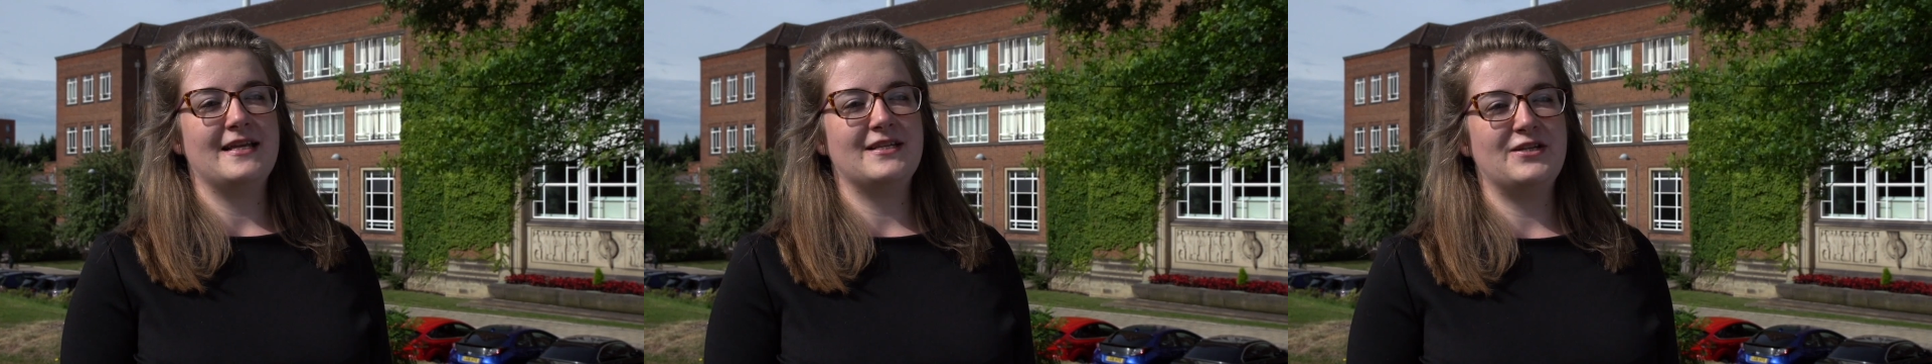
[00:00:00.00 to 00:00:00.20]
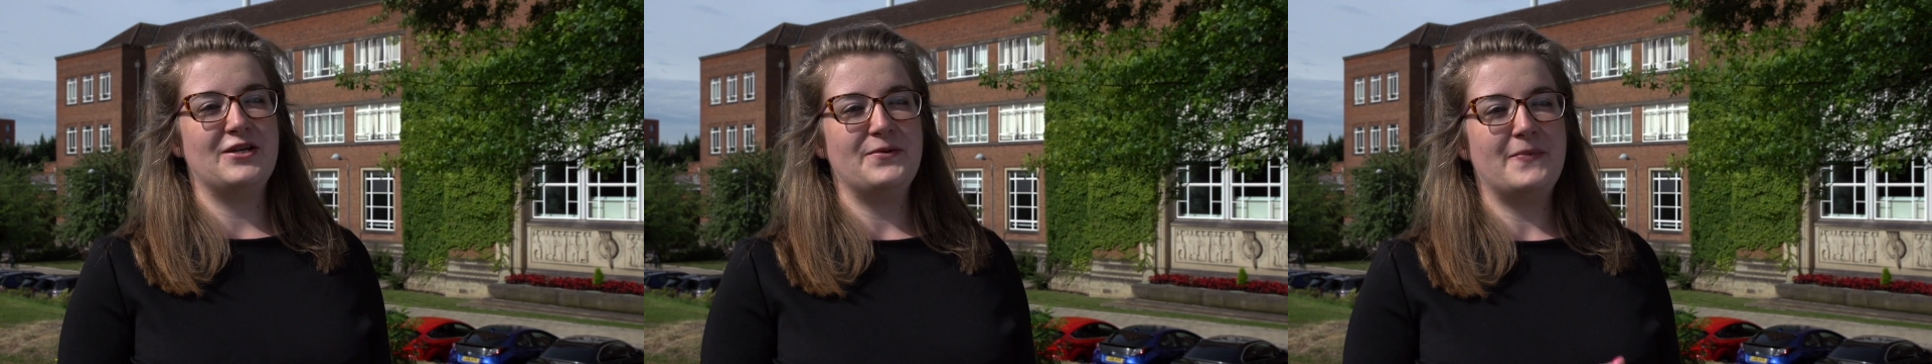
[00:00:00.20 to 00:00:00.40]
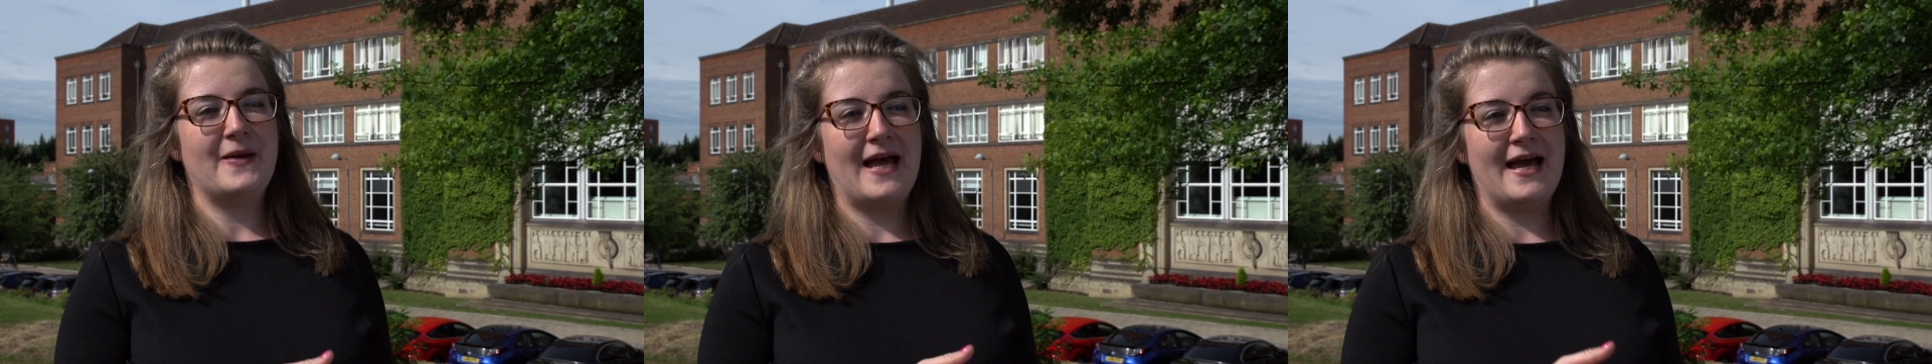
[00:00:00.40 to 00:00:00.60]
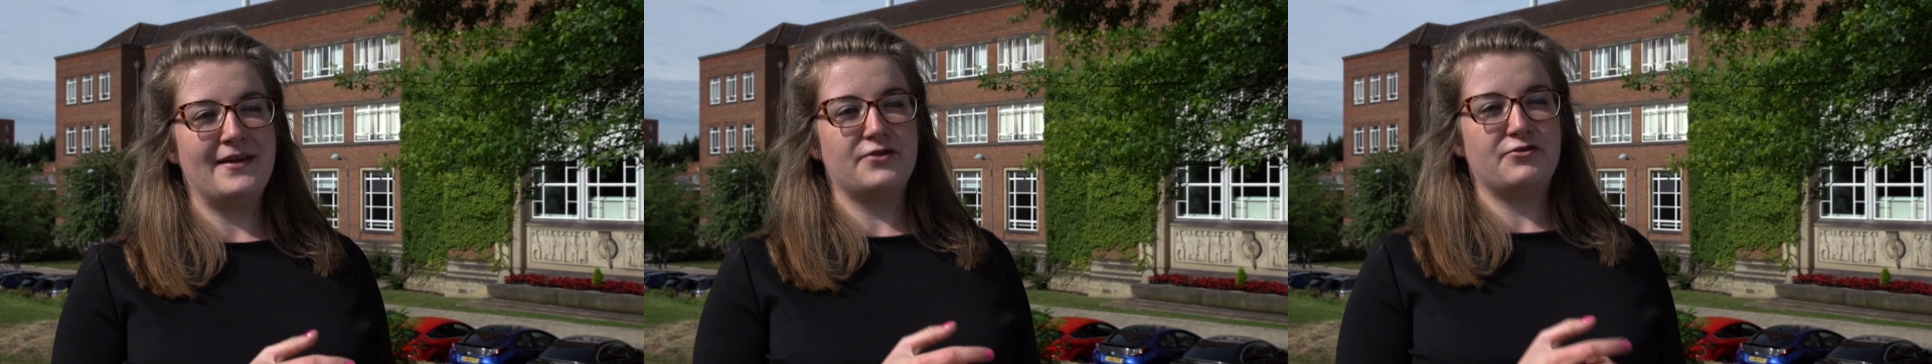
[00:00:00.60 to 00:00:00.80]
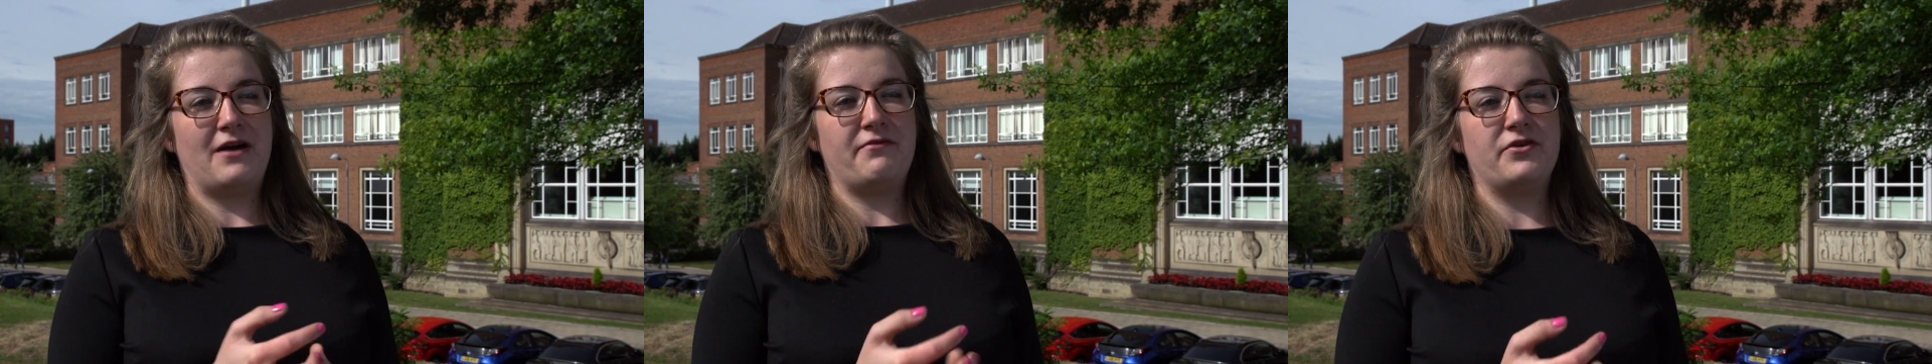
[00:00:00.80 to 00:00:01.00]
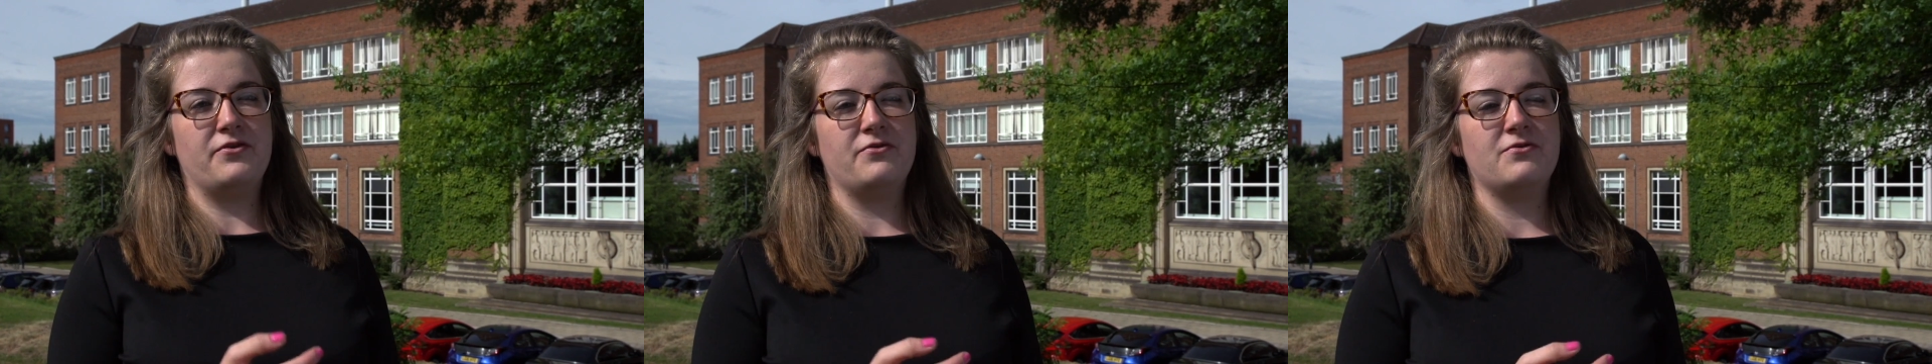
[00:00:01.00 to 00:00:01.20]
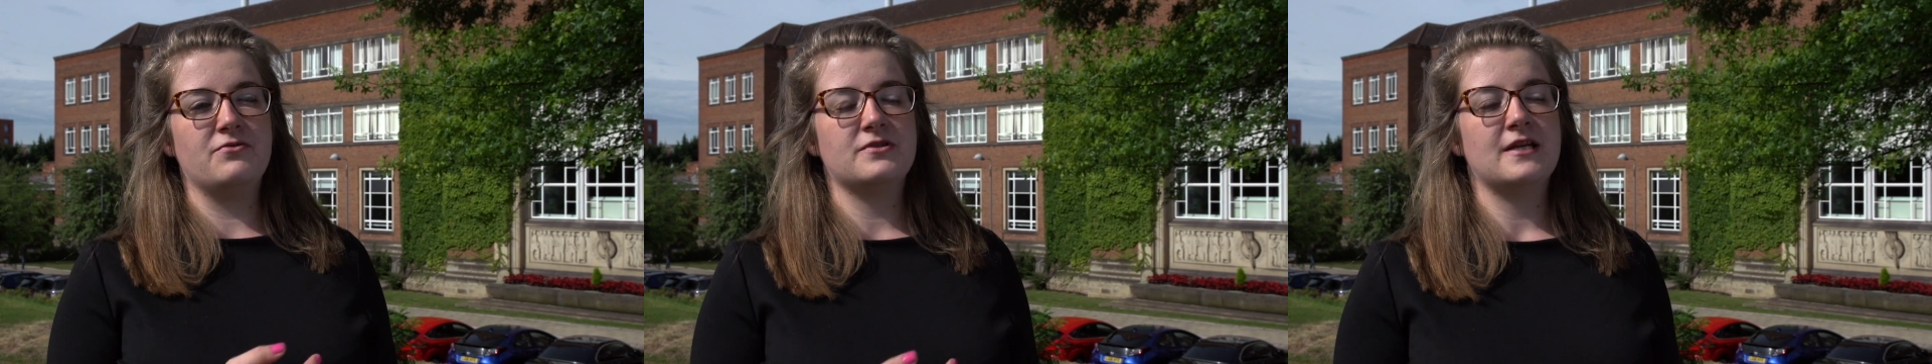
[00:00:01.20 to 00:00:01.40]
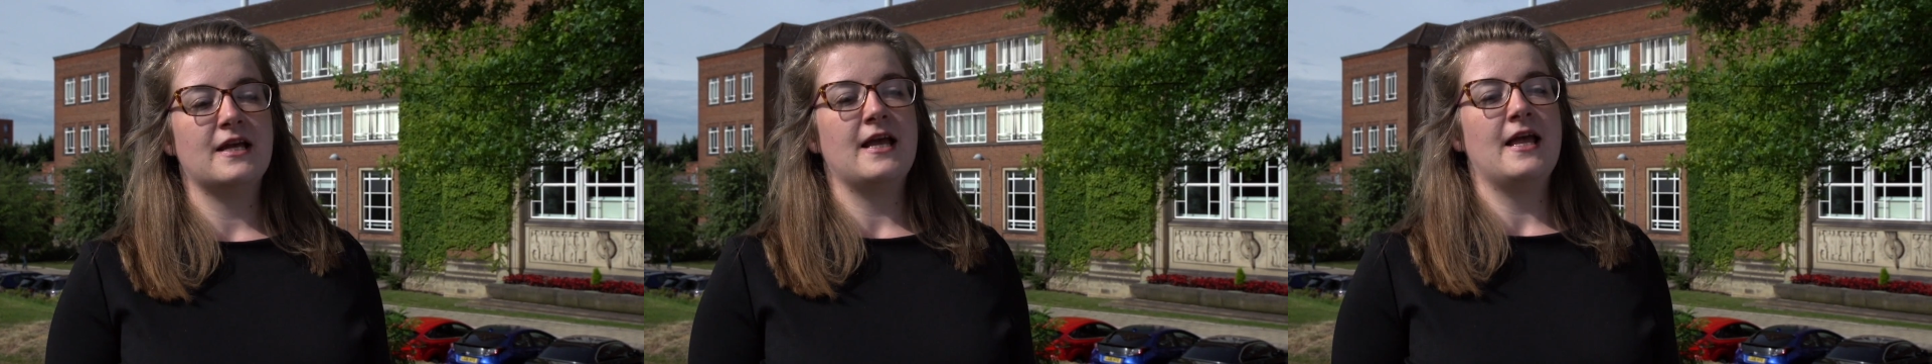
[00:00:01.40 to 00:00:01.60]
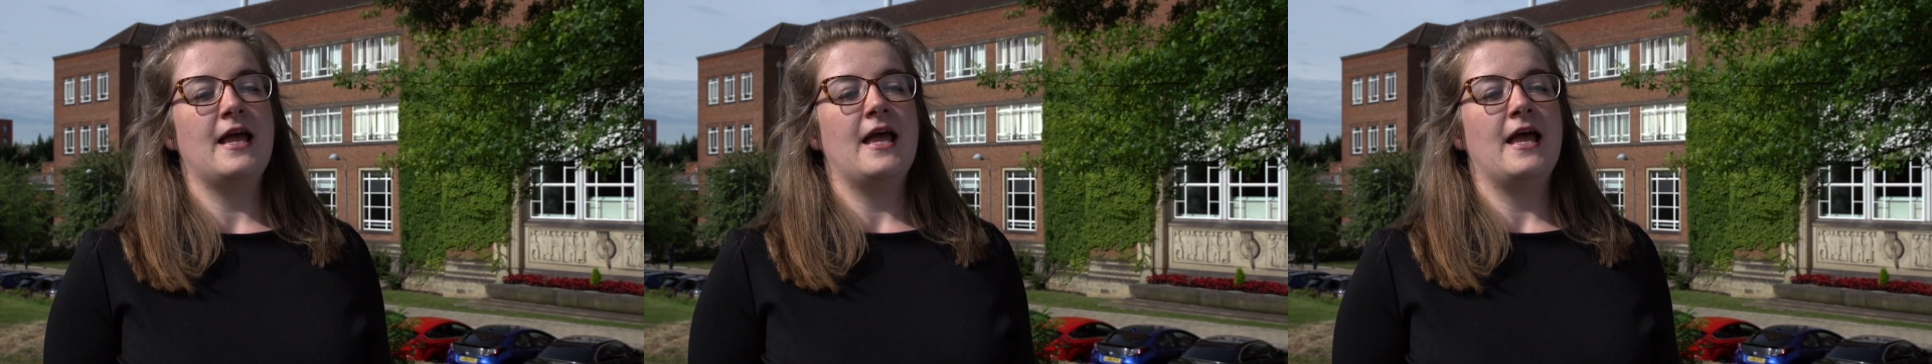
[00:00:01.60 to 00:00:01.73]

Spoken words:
to plan the track renewals,